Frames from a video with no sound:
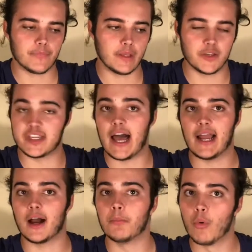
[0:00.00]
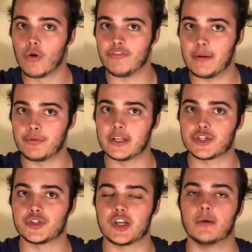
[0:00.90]
Because, yeah, I got more fight
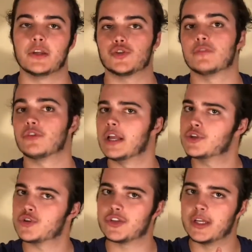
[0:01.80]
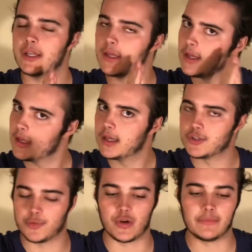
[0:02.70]
predictions coming, so if you're interested,
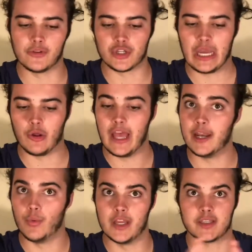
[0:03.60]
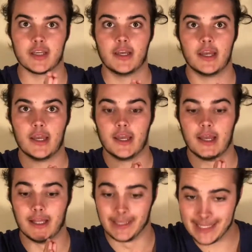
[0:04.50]
subscribe to the channel. Anyways,
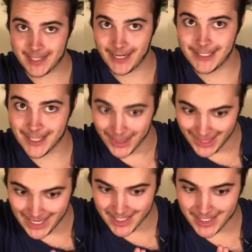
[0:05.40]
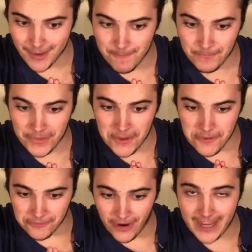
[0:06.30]
let's get into this
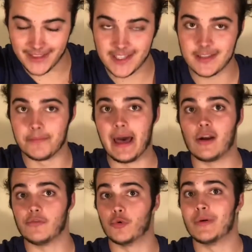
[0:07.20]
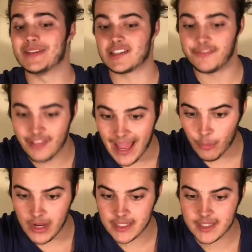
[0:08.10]
fight. This is the battle of the women's
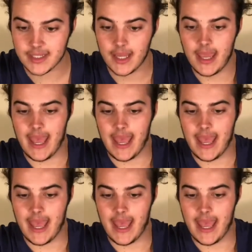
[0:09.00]
flyweights.